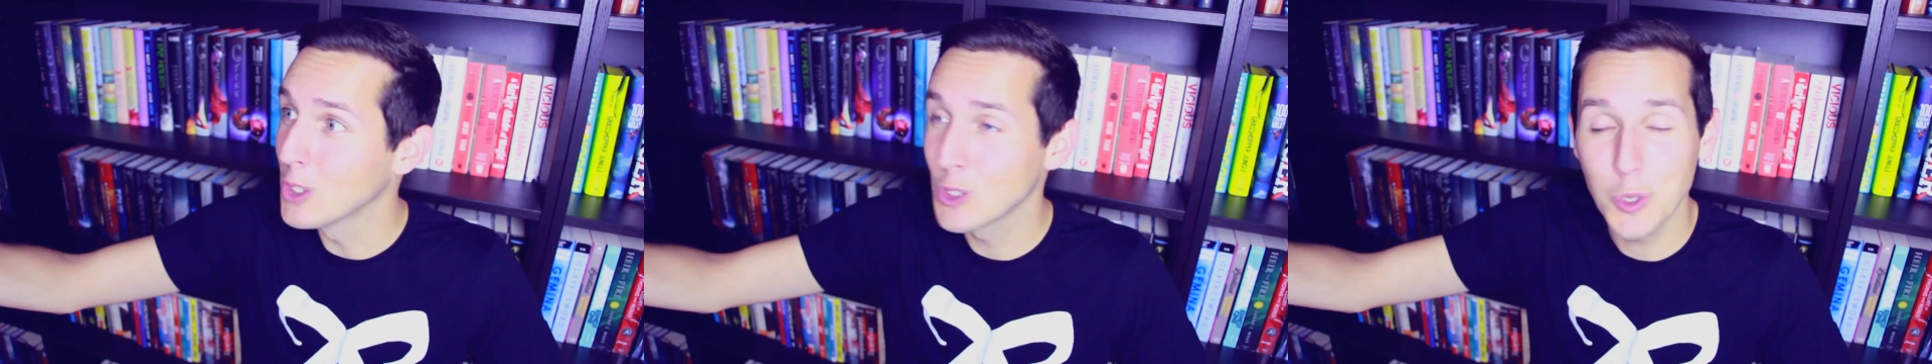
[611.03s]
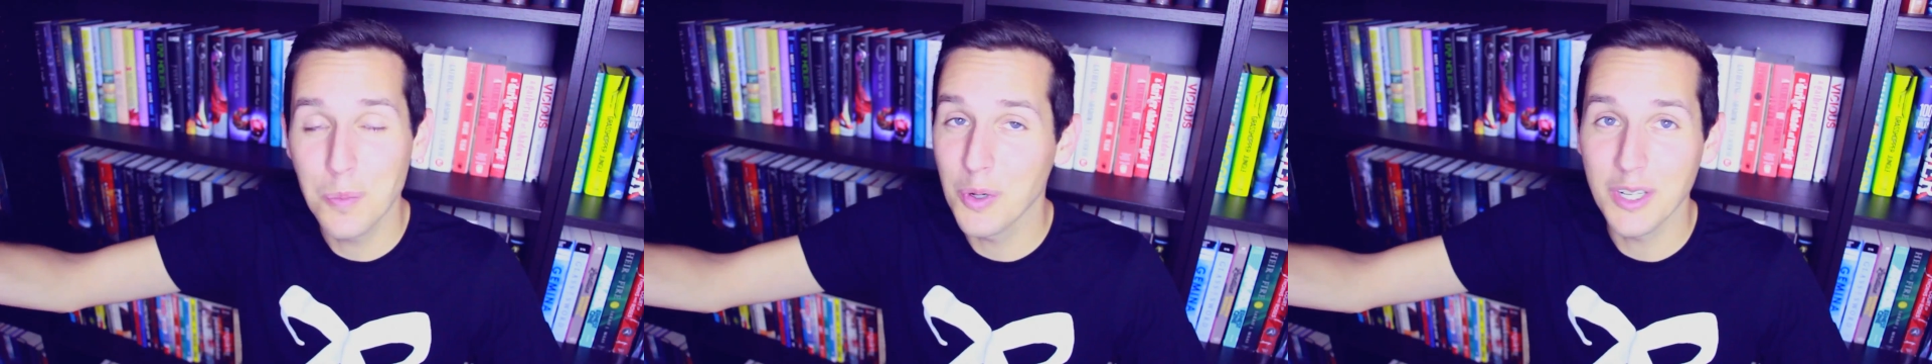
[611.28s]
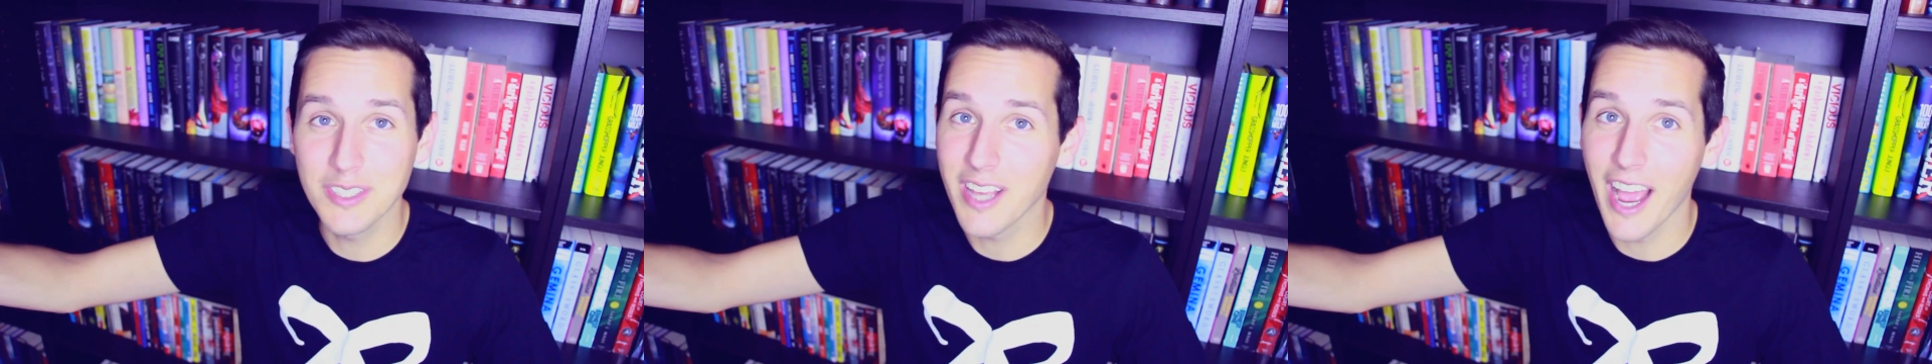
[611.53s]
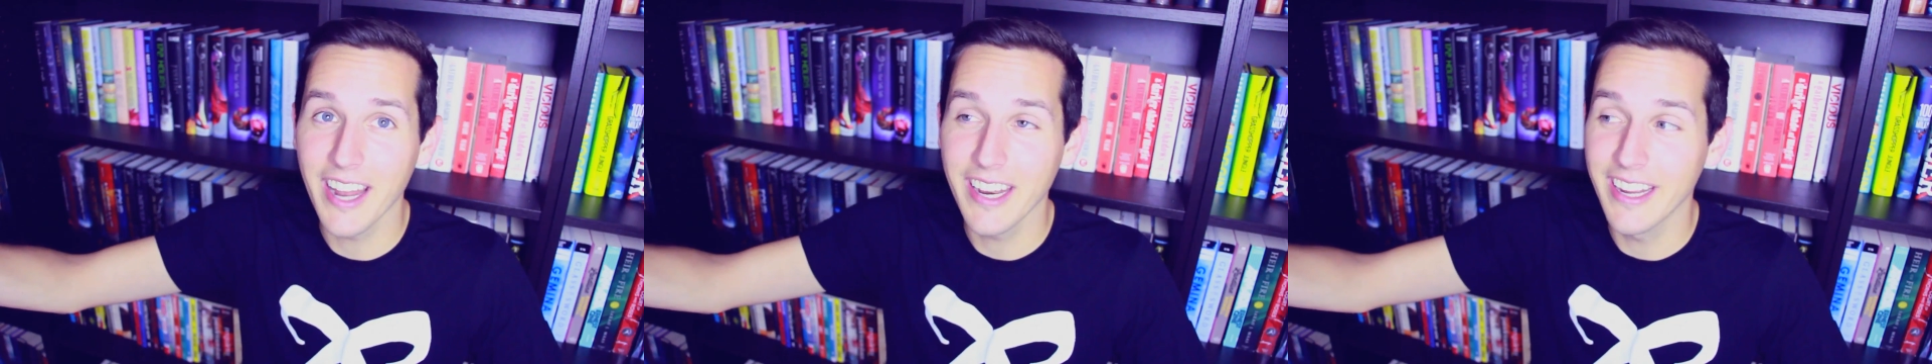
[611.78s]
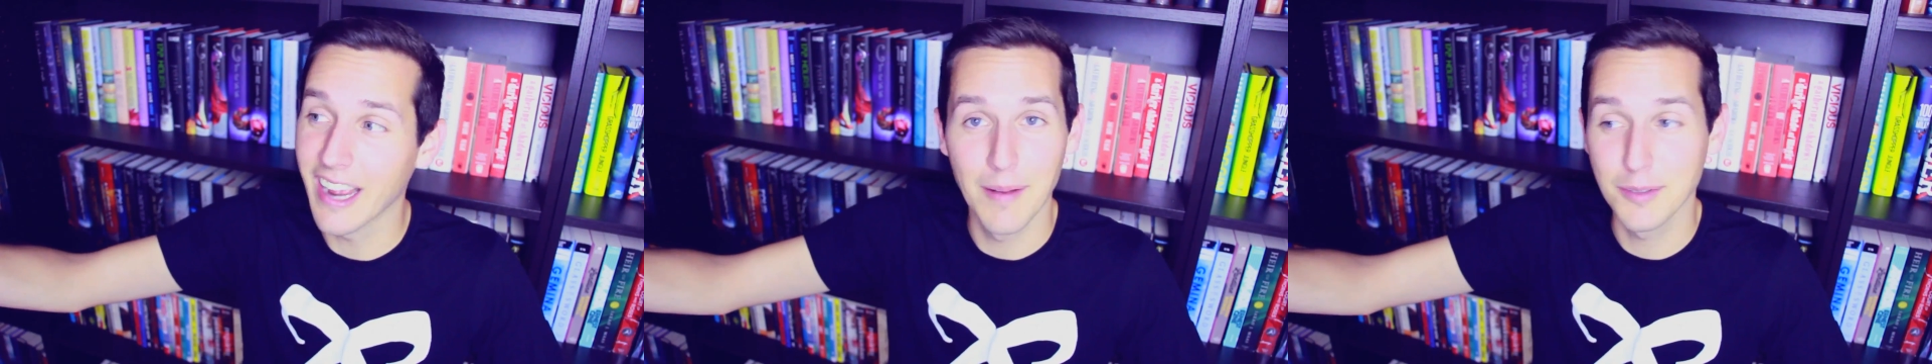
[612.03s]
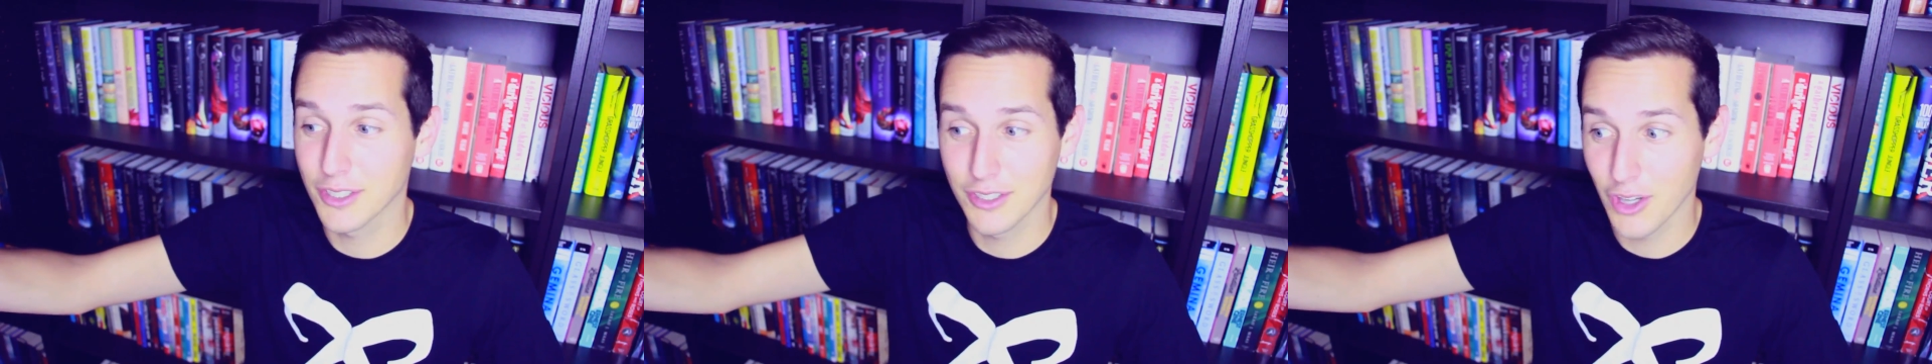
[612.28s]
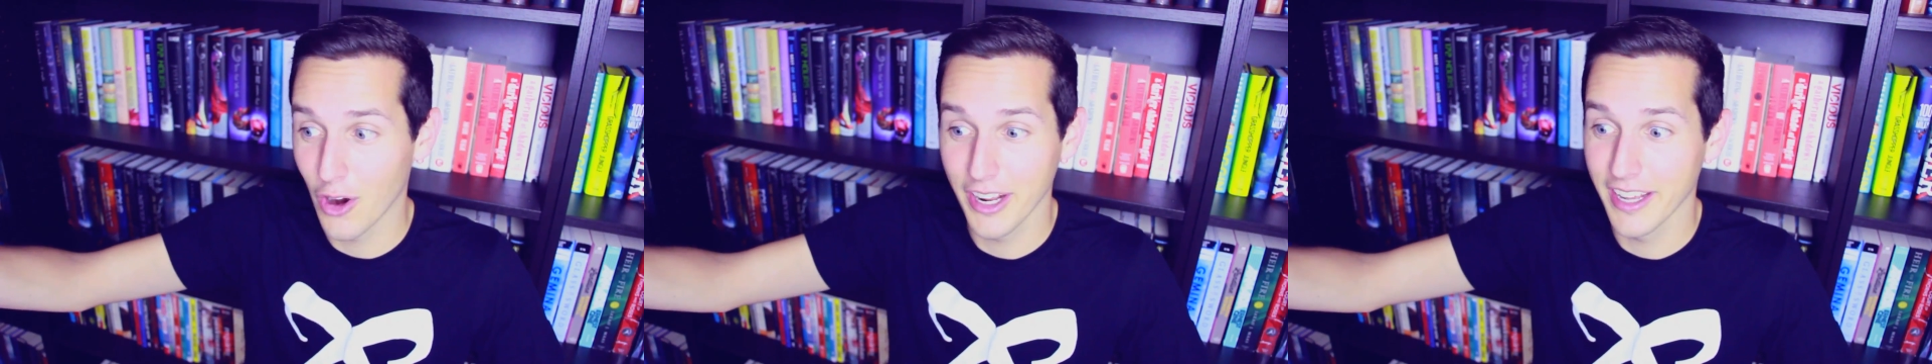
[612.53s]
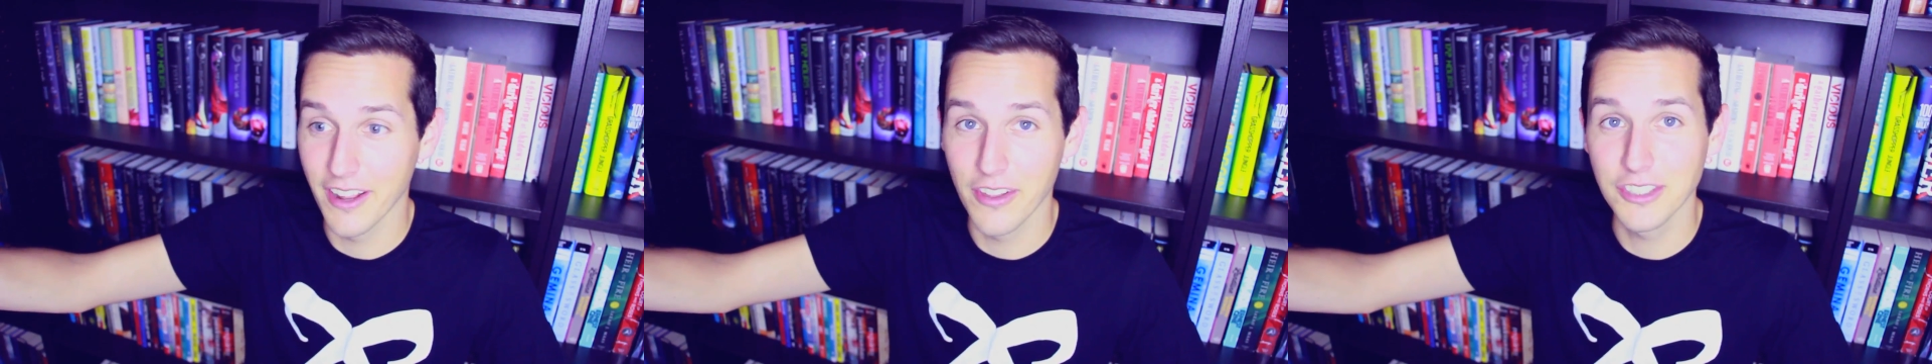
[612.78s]
Super exciting! I'm
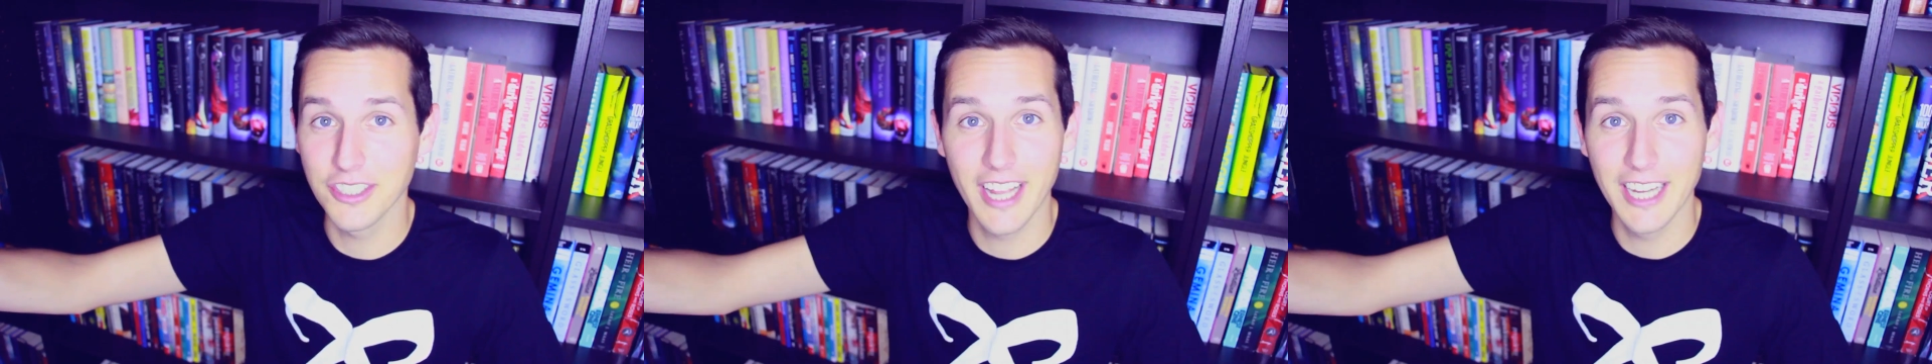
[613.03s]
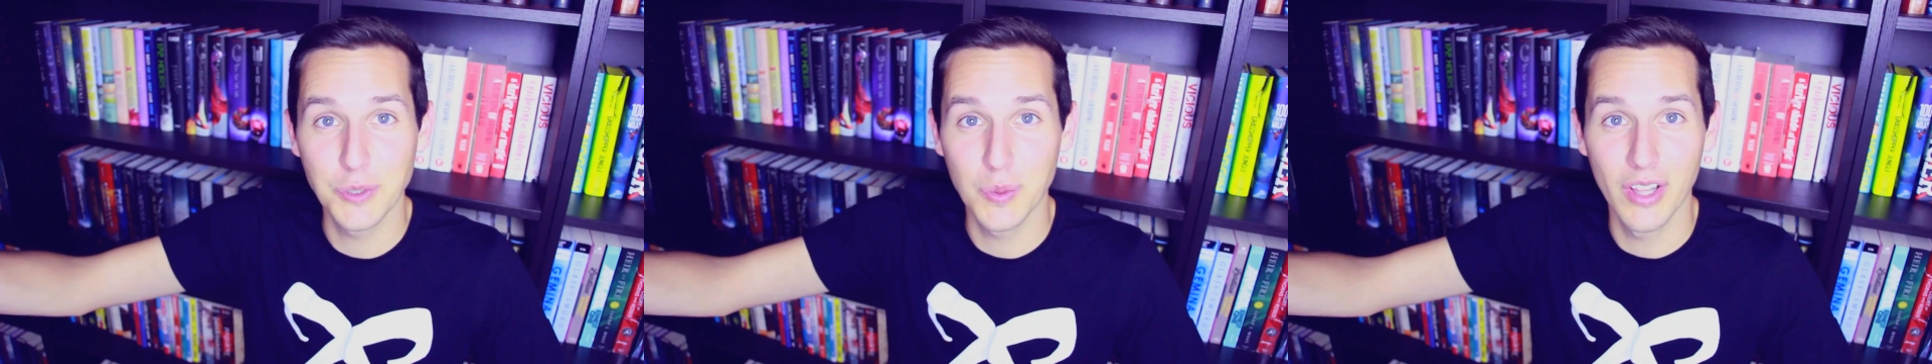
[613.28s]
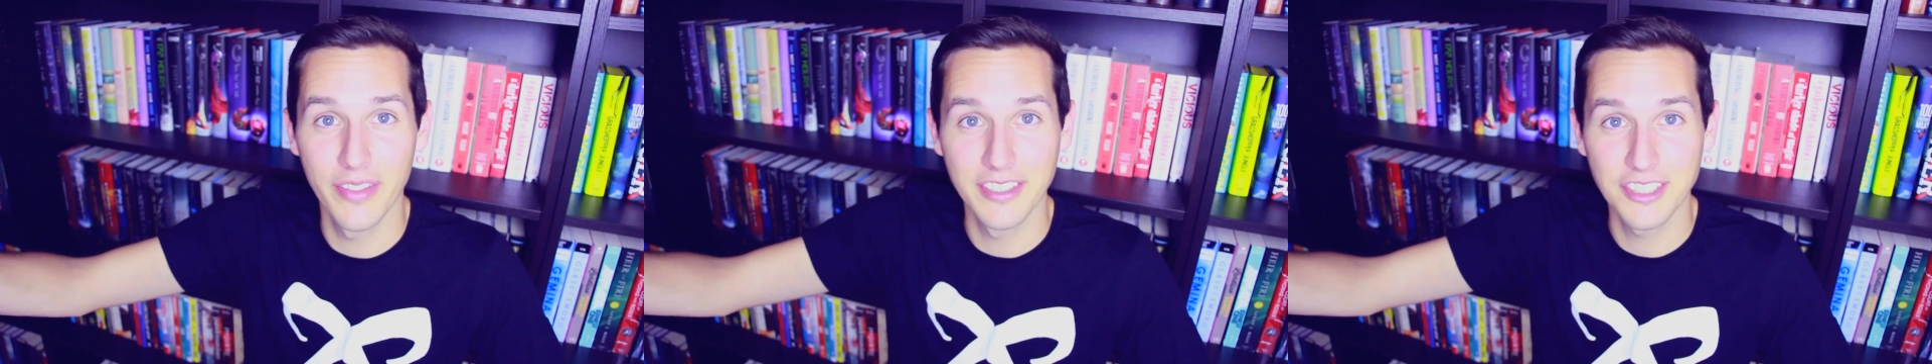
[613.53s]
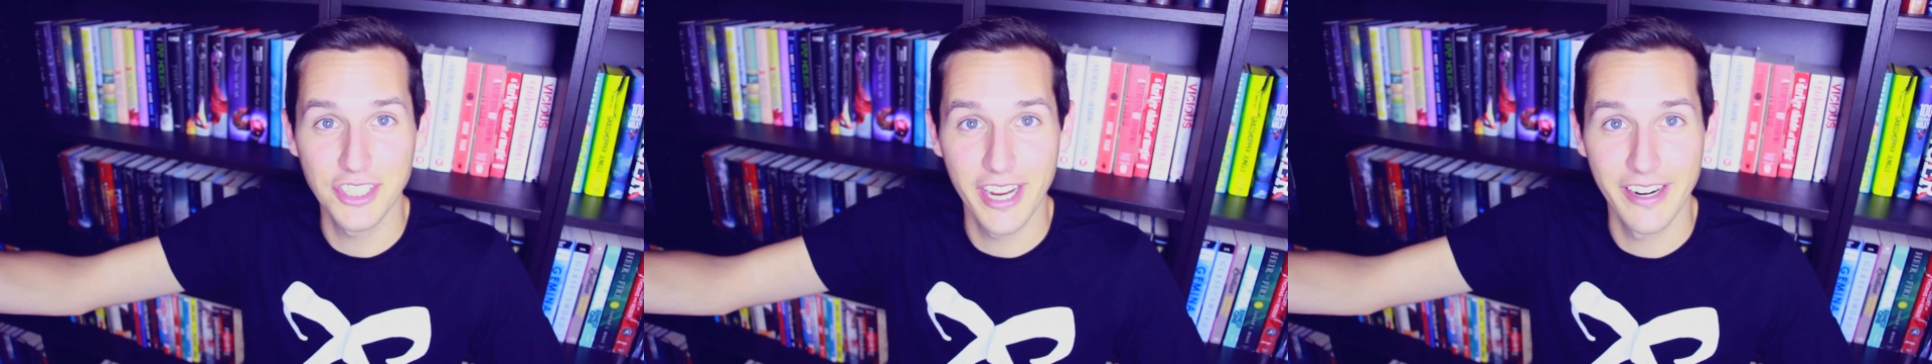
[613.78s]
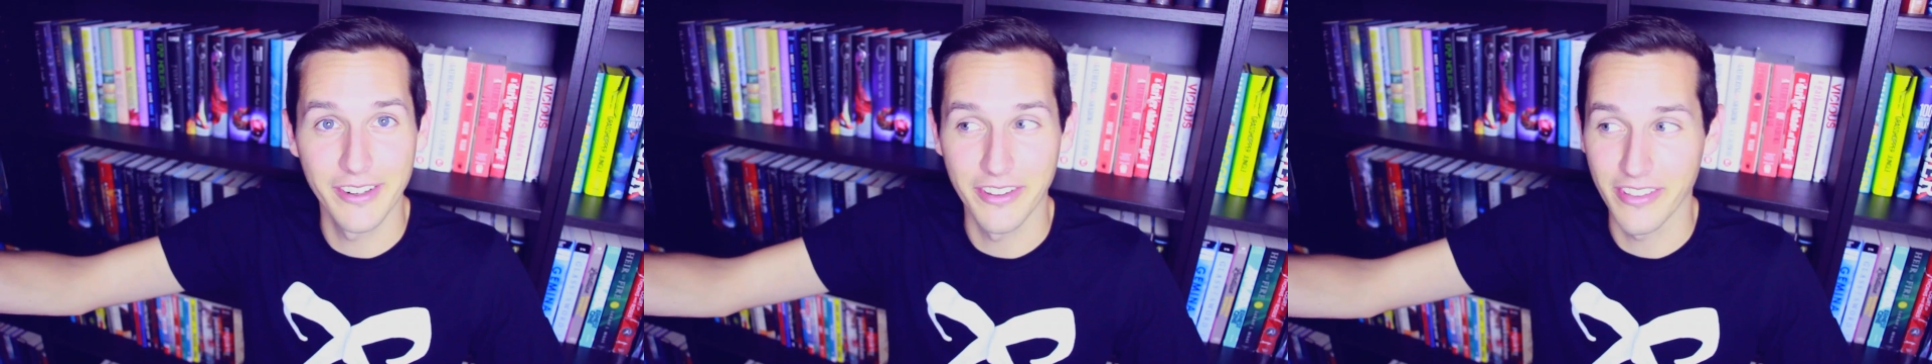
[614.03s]
starting another schedule on this channel.